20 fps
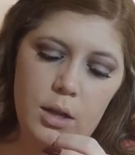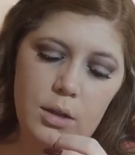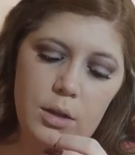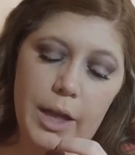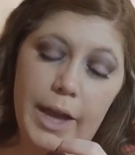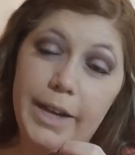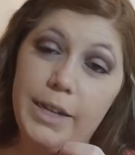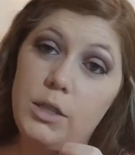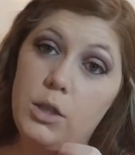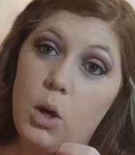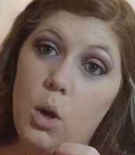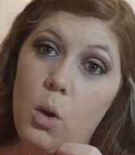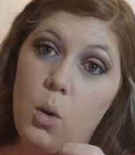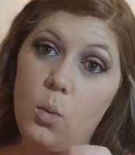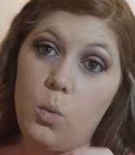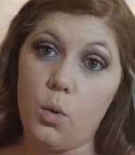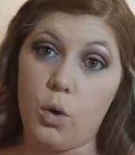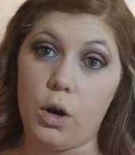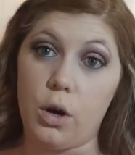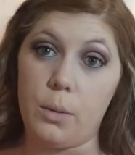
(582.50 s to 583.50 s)
Light
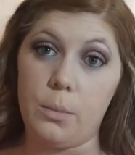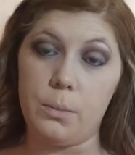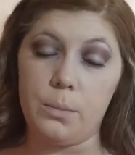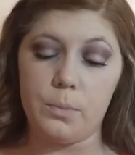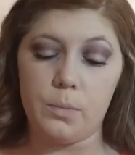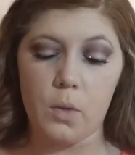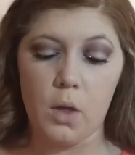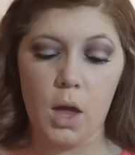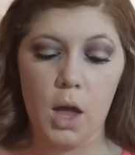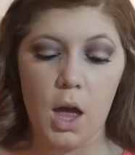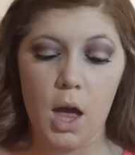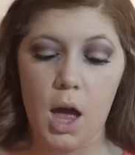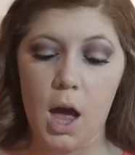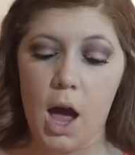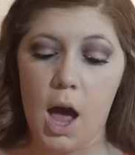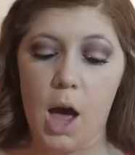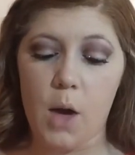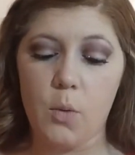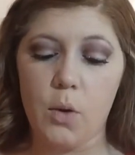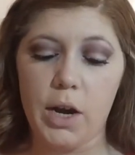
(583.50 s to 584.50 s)
Warm.
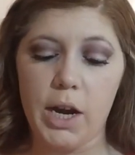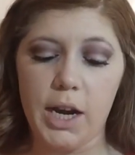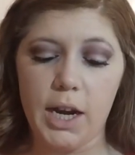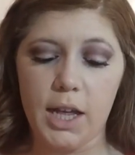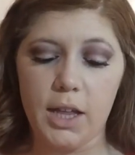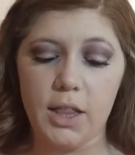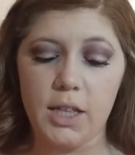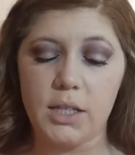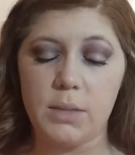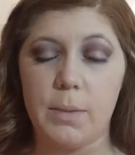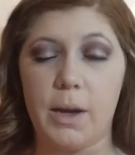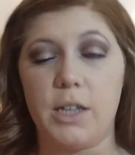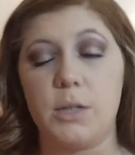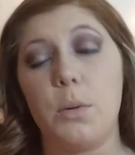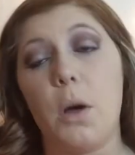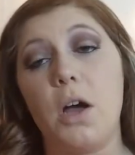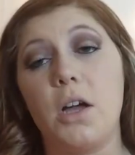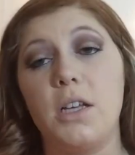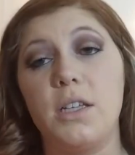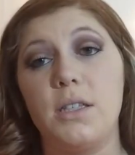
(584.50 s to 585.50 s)
I wanted to get the
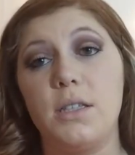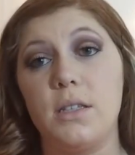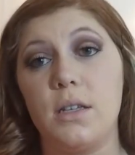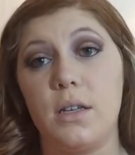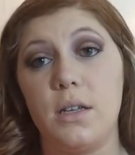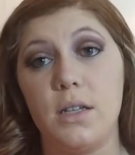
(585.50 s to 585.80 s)
Smashbox